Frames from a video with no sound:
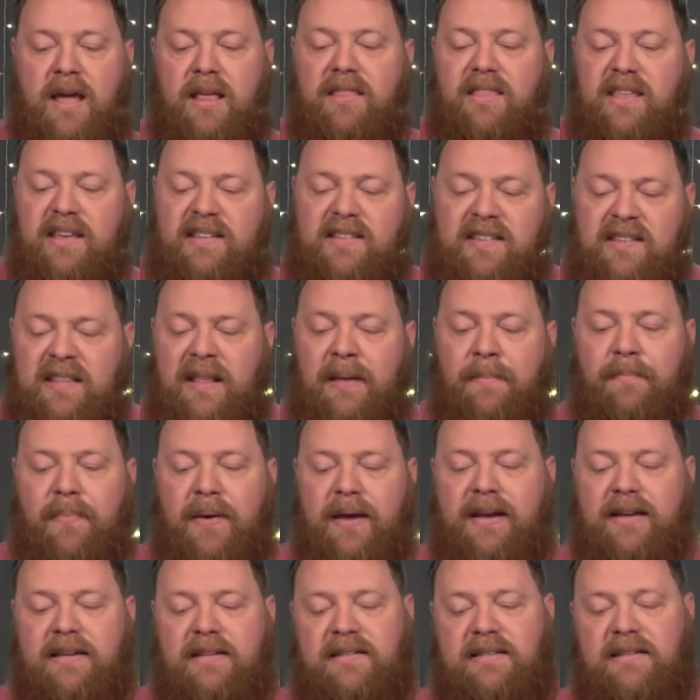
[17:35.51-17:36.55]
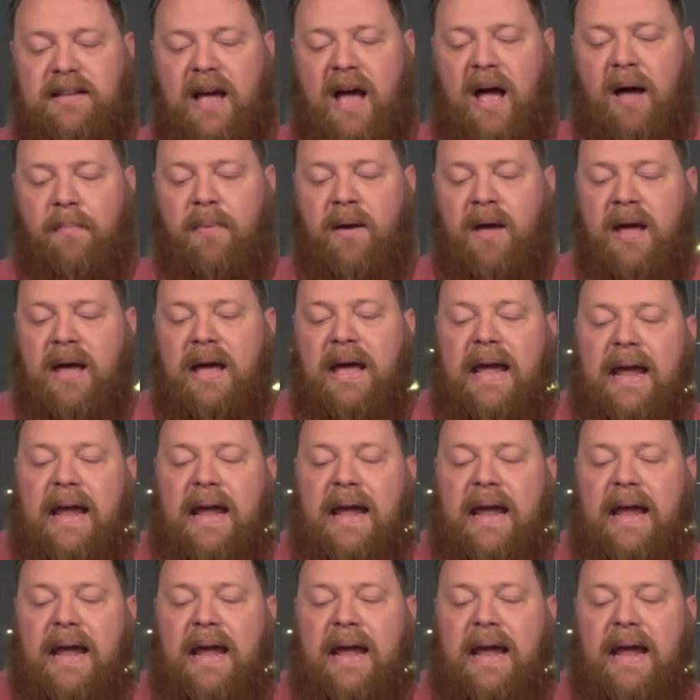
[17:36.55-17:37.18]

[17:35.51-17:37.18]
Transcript: This is the biggest step.